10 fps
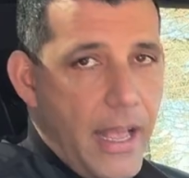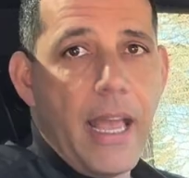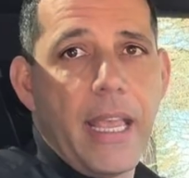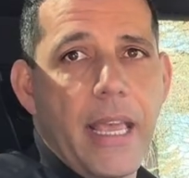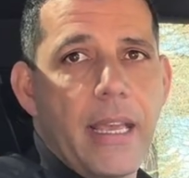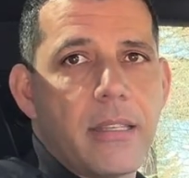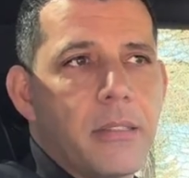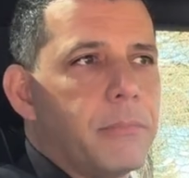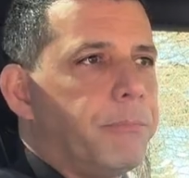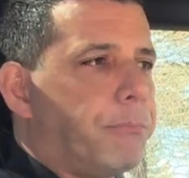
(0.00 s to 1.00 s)
I
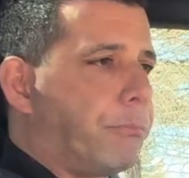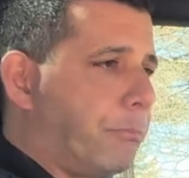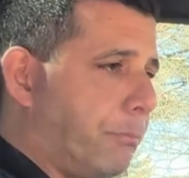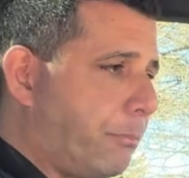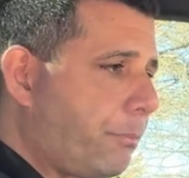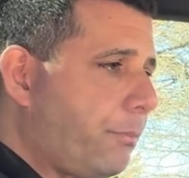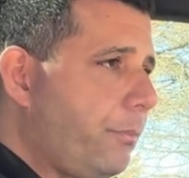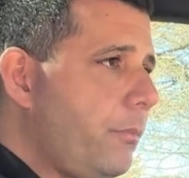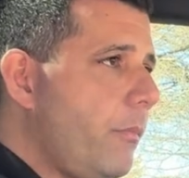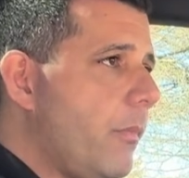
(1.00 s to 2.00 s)
guess.
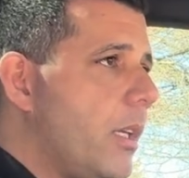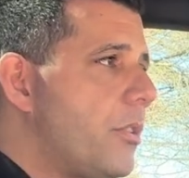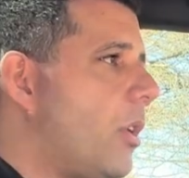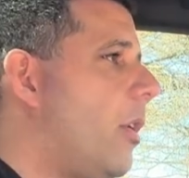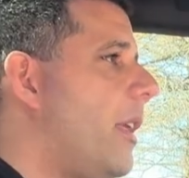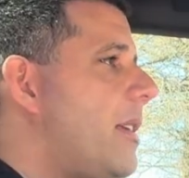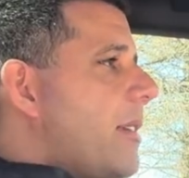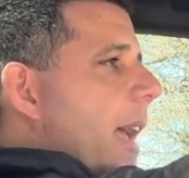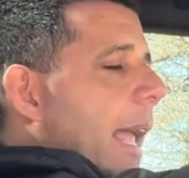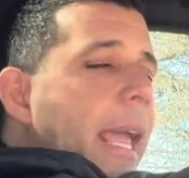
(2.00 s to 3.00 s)
So there is
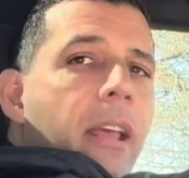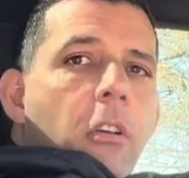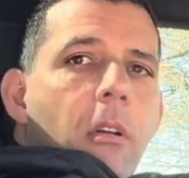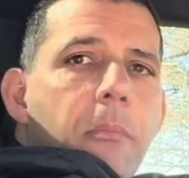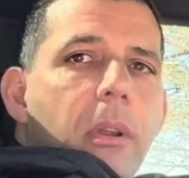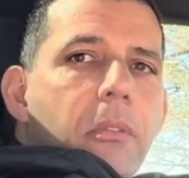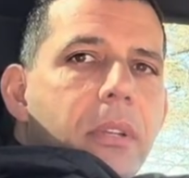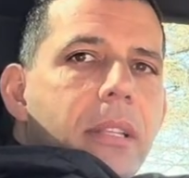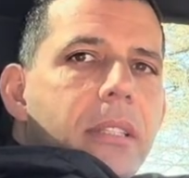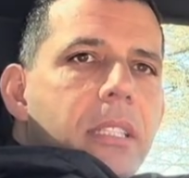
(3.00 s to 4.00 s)
a head-up
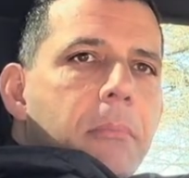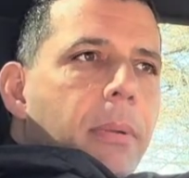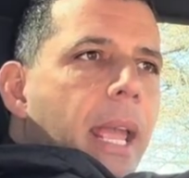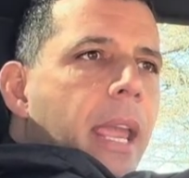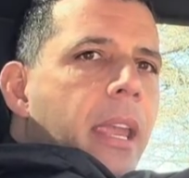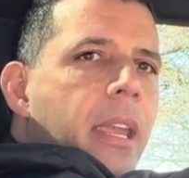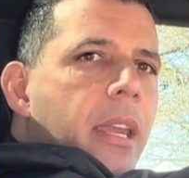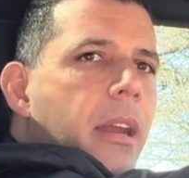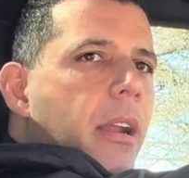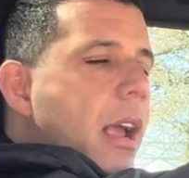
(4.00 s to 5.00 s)
display
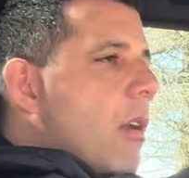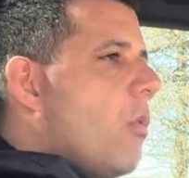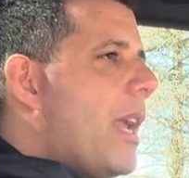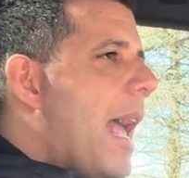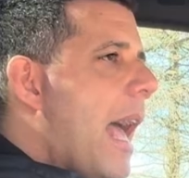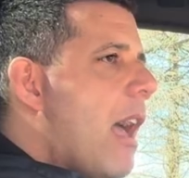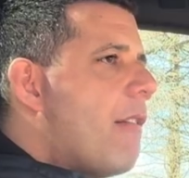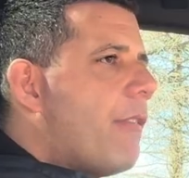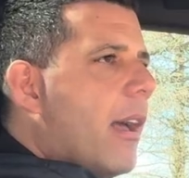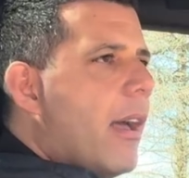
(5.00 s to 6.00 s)
here, and we
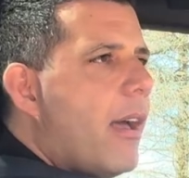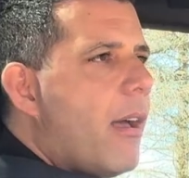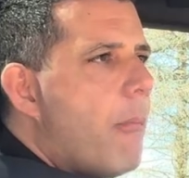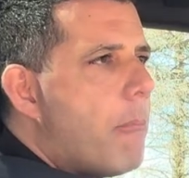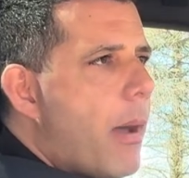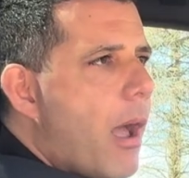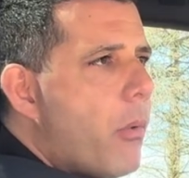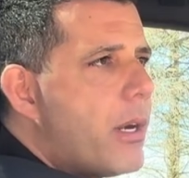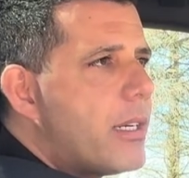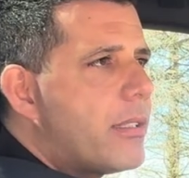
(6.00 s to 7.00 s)
have
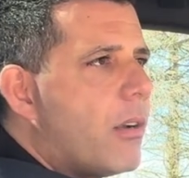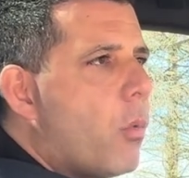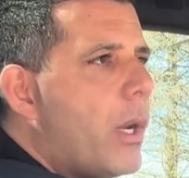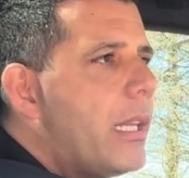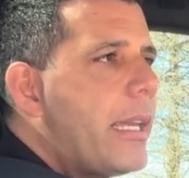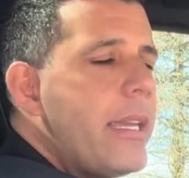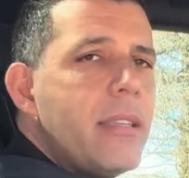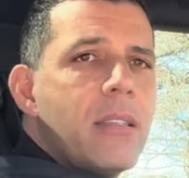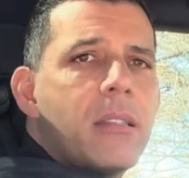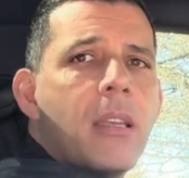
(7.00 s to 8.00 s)
Bowers and
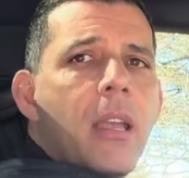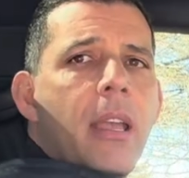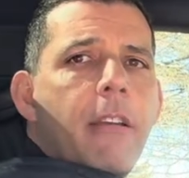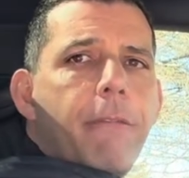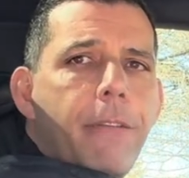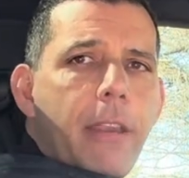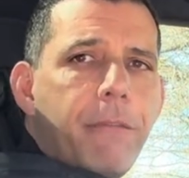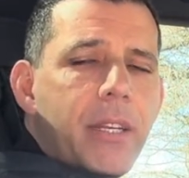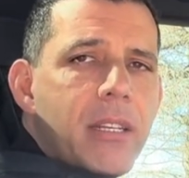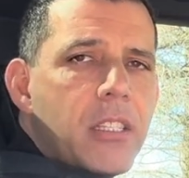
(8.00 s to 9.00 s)
Wilkins
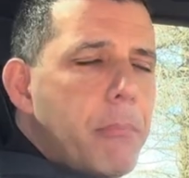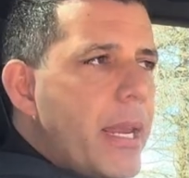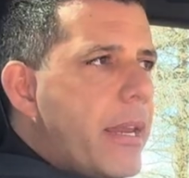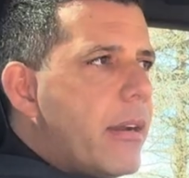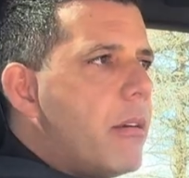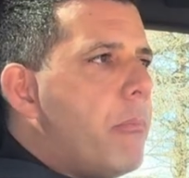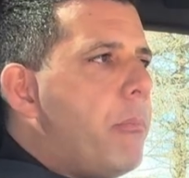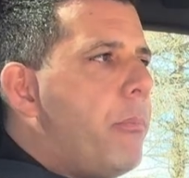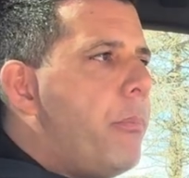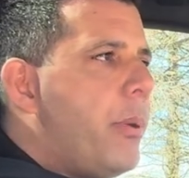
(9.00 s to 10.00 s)
15 speaker
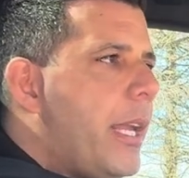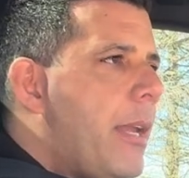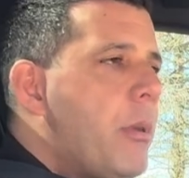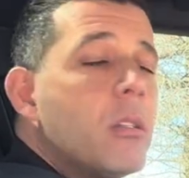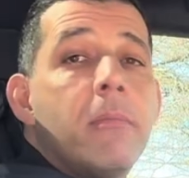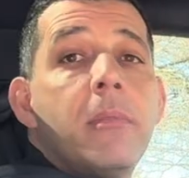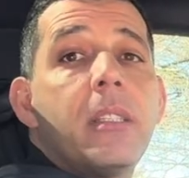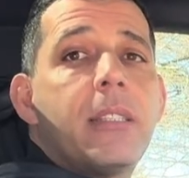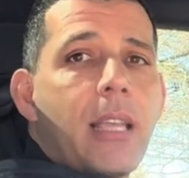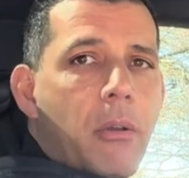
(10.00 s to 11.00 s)
premium
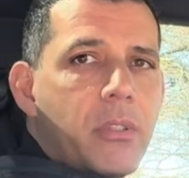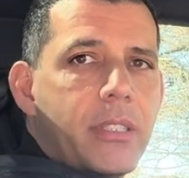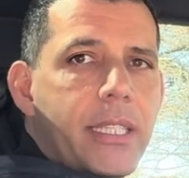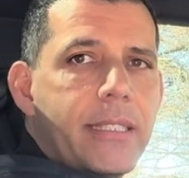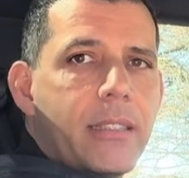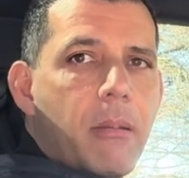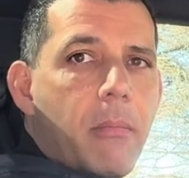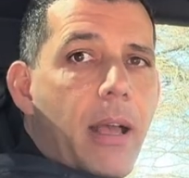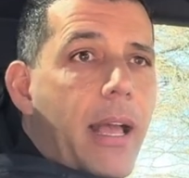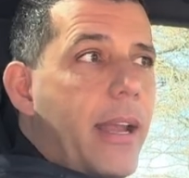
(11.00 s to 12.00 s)
sound system,
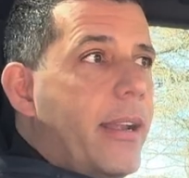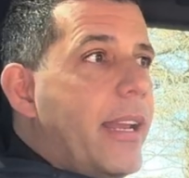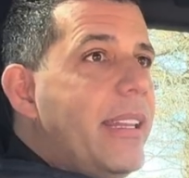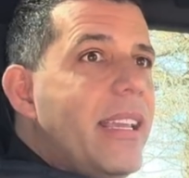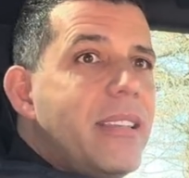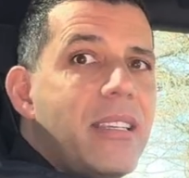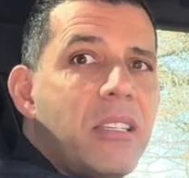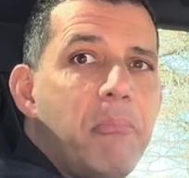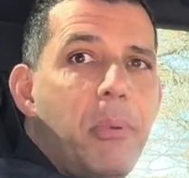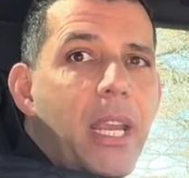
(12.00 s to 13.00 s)
and this
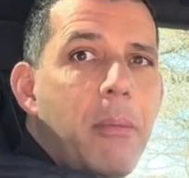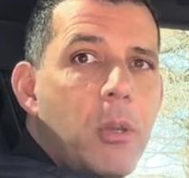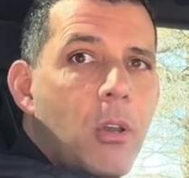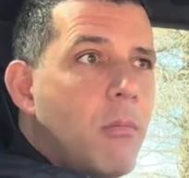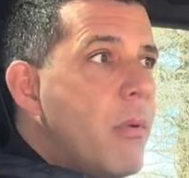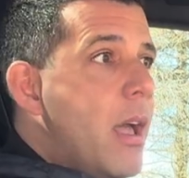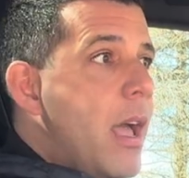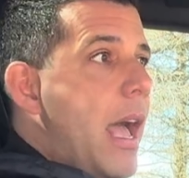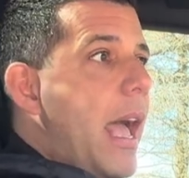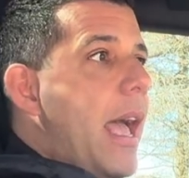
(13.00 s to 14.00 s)
is premium
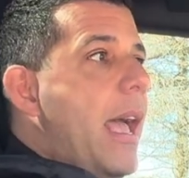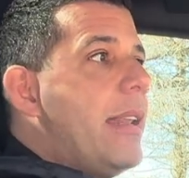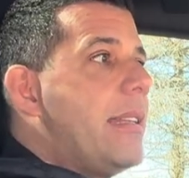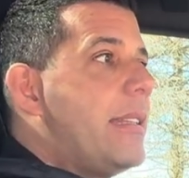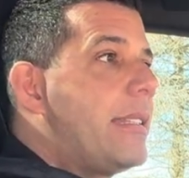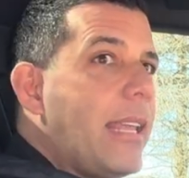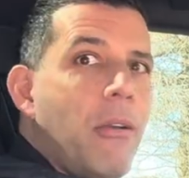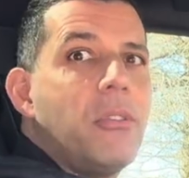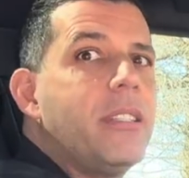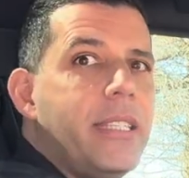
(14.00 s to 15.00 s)
and
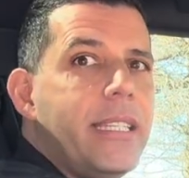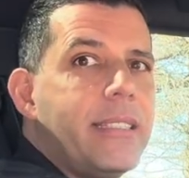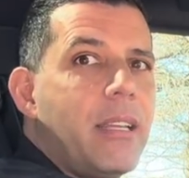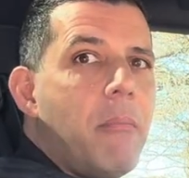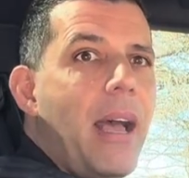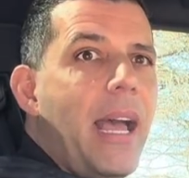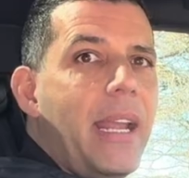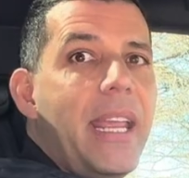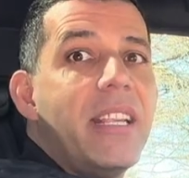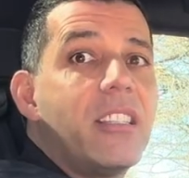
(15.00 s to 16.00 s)
sound system
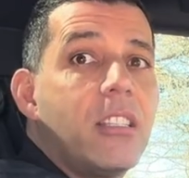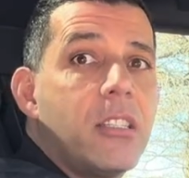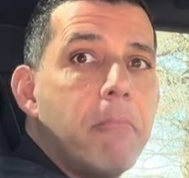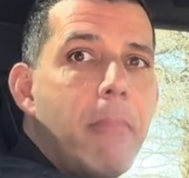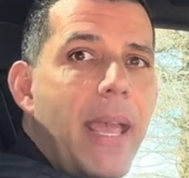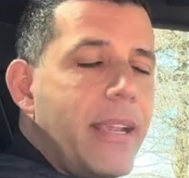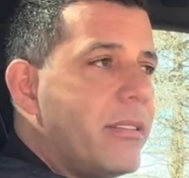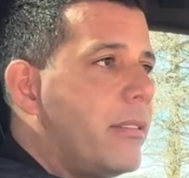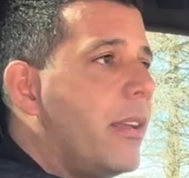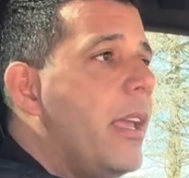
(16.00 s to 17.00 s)
at its
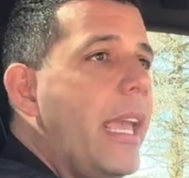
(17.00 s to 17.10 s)
best.